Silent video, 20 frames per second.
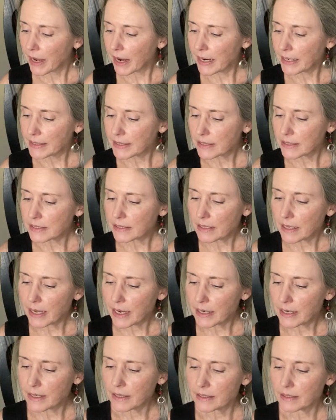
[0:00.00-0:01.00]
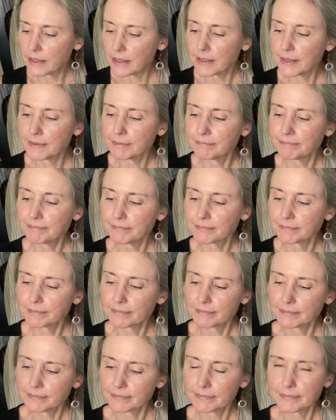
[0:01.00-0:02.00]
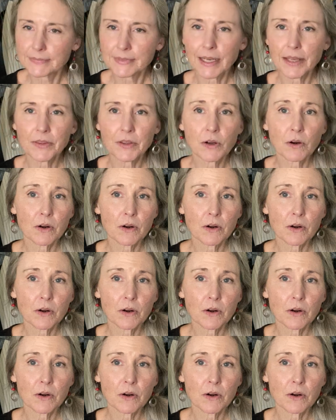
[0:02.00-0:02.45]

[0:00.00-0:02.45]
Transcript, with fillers: I just laid it on the